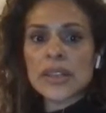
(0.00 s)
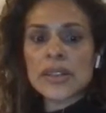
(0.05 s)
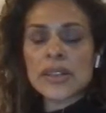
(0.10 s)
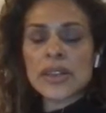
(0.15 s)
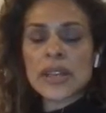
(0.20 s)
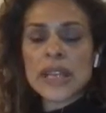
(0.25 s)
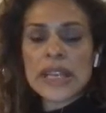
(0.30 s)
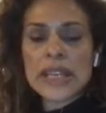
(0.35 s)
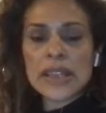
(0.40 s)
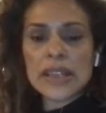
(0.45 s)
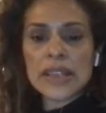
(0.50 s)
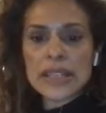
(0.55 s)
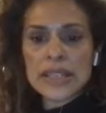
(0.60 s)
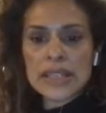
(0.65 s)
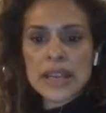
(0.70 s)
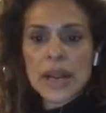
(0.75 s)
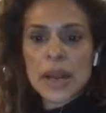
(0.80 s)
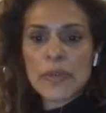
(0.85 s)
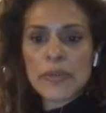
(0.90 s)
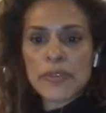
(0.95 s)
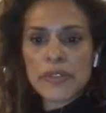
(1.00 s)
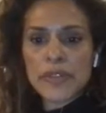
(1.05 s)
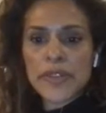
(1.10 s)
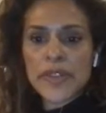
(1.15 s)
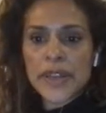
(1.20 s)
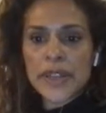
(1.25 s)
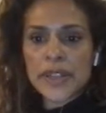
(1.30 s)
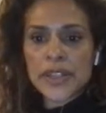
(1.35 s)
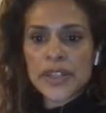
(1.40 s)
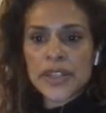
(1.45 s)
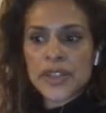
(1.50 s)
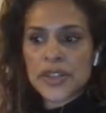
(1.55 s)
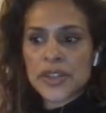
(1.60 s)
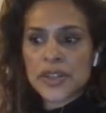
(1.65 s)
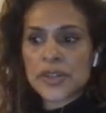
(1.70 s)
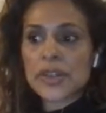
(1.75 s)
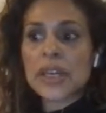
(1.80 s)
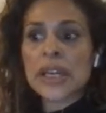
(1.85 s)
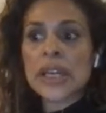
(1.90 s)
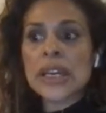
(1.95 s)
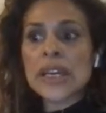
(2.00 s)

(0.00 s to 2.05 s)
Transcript: the healing time for that tissue.